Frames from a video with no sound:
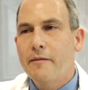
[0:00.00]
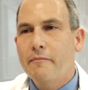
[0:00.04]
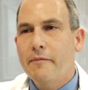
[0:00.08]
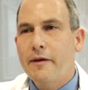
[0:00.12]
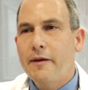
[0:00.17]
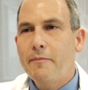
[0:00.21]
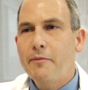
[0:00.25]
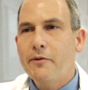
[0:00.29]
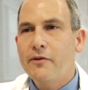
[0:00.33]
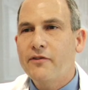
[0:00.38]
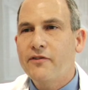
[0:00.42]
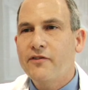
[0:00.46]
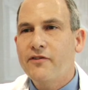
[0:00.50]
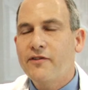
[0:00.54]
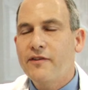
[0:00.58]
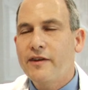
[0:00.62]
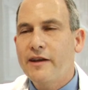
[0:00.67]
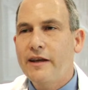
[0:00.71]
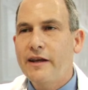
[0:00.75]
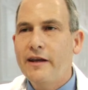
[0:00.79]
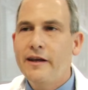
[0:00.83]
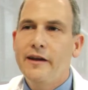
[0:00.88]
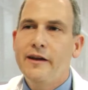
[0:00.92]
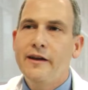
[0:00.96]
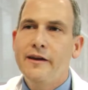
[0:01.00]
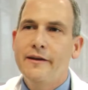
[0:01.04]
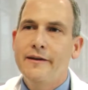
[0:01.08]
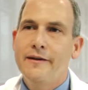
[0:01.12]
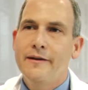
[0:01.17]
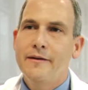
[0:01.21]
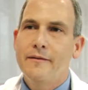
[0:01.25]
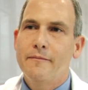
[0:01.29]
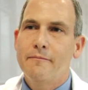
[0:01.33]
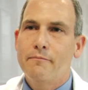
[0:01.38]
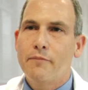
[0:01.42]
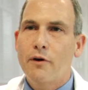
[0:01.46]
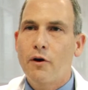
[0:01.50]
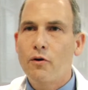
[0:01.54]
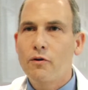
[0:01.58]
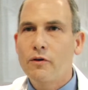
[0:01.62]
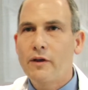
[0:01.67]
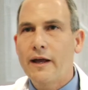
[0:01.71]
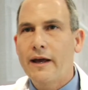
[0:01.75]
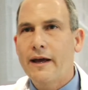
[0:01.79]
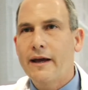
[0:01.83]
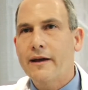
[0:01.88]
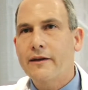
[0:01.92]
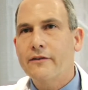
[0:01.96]
People see bow
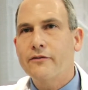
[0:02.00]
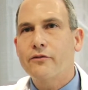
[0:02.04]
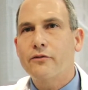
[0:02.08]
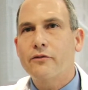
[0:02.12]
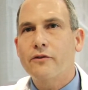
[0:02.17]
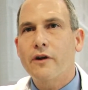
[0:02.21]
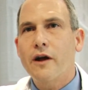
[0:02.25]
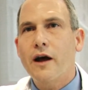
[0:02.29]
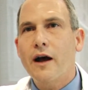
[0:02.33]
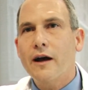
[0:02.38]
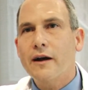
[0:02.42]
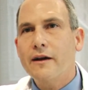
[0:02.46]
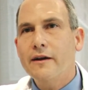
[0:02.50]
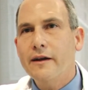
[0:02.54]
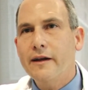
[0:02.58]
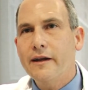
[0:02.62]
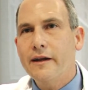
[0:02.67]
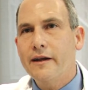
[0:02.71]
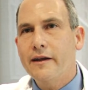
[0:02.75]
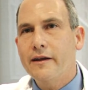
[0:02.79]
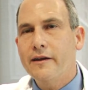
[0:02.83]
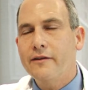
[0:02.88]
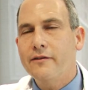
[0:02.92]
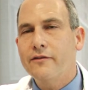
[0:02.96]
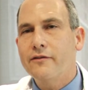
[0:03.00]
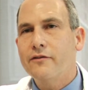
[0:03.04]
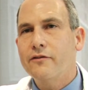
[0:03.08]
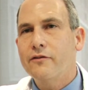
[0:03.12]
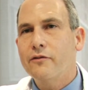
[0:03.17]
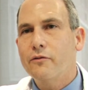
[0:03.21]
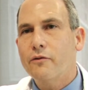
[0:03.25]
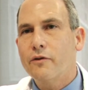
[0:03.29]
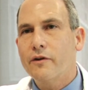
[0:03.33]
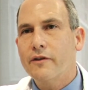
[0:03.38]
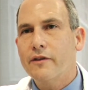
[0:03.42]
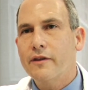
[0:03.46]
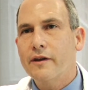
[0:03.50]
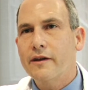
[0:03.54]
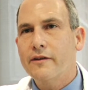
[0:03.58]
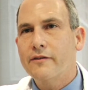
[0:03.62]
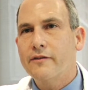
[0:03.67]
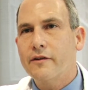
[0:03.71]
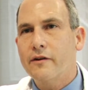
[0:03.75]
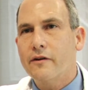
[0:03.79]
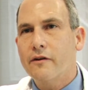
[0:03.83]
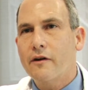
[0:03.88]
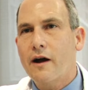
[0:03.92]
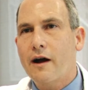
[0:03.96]
legs or knock knees or things
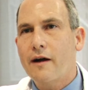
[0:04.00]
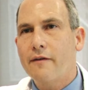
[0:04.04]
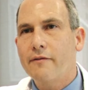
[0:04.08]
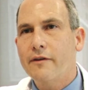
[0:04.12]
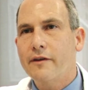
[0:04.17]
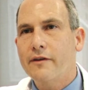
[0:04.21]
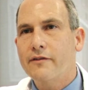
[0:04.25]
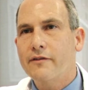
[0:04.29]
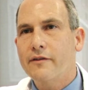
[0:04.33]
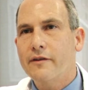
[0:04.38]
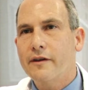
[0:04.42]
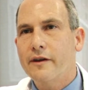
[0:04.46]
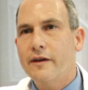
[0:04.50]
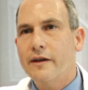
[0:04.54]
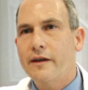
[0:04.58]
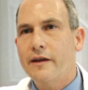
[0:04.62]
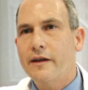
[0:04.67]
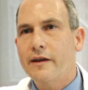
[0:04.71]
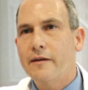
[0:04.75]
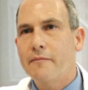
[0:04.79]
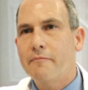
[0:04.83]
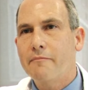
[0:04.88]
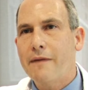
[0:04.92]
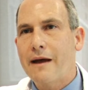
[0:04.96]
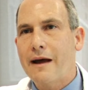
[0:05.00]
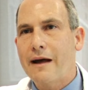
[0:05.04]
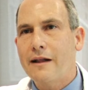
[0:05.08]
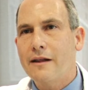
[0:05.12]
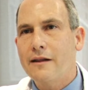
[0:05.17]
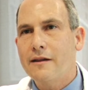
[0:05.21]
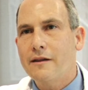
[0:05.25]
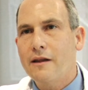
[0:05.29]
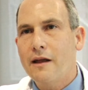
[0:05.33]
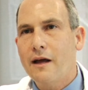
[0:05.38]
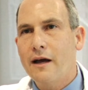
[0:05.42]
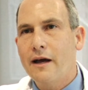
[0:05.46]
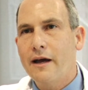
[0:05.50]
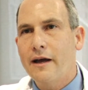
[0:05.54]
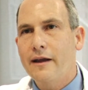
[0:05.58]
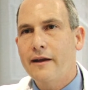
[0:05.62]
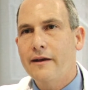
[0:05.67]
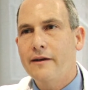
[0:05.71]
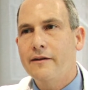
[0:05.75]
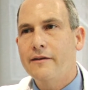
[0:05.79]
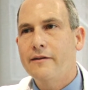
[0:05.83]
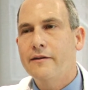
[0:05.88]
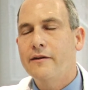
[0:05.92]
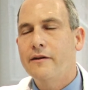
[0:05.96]
that are obviously
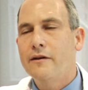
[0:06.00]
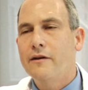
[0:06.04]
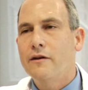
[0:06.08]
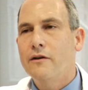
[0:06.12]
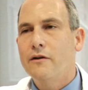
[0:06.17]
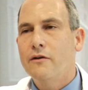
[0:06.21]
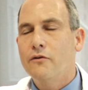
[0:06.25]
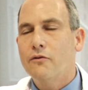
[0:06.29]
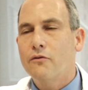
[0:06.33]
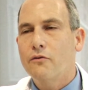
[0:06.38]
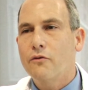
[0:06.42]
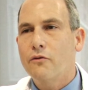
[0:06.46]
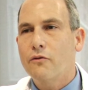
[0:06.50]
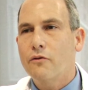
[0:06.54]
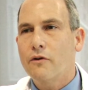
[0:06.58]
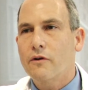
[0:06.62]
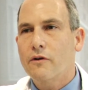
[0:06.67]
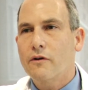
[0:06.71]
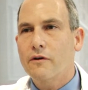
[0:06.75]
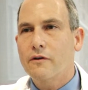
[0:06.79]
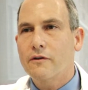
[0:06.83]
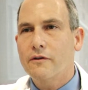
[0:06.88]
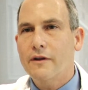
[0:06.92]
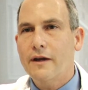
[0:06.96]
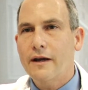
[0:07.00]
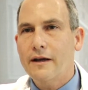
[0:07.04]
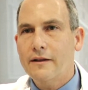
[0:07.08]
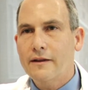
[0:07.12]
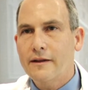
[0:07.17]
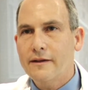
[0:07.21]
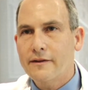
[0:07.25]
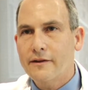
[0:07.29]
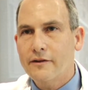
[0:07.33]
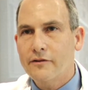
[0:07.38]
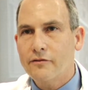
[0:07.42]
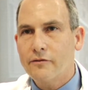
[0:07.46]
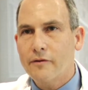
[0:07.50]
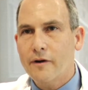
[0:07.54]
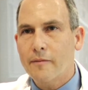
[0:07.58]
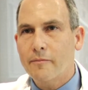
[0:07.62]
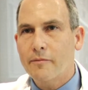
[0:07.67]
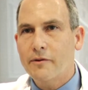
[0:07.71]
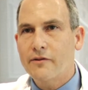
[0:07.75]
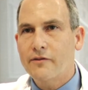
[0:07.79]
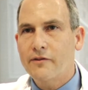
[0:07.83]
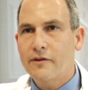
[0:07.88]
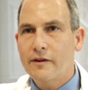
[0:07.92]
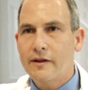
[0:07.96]
malaligned or leg length
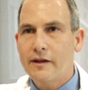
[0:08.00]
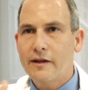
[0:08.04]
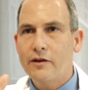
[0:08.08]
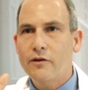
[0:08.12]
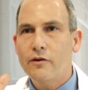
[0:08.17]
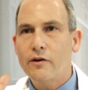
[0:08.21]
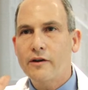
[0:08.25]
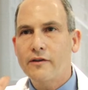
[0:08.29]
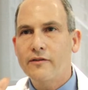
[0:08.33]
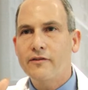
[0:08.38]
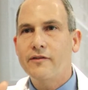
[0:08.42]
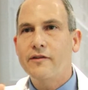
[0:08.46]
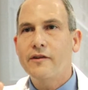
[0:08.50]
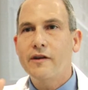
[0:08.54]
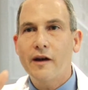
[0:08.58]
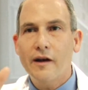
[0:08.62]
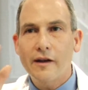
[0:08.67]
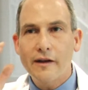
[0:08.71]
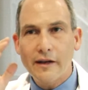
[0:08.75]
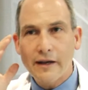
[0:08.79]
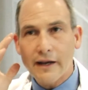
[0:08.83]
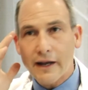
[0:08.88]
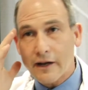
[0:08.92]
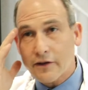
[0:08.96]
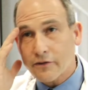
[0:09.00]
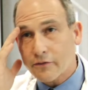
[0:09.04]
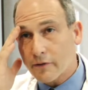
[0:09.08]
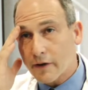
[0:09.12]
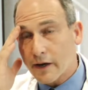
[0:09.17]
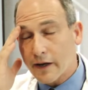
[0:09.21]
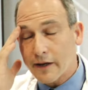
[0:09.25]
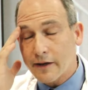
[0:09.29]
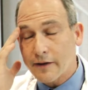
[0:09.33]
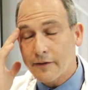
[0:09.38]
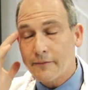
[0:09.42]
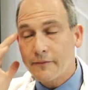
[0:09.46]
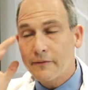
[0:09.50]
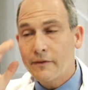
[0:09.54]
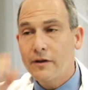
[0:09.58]
discrepancy that you can see on an x-ray.